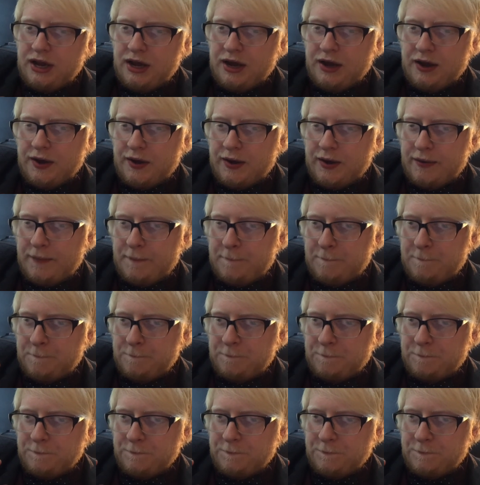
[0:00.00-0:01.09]
Um,
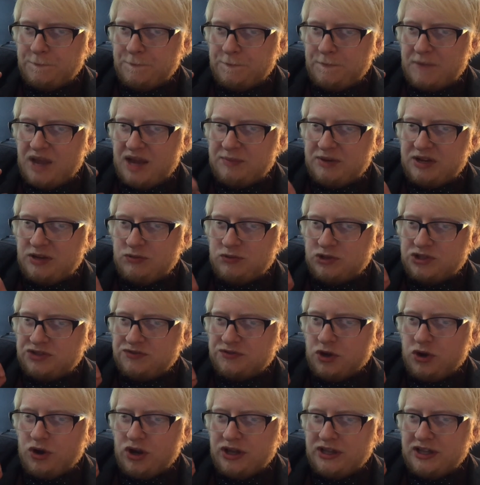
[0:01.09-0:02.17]
maybe it would have
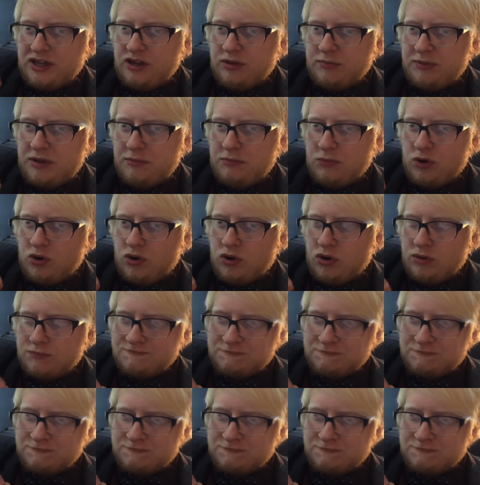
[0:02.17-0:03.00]
got a little bit more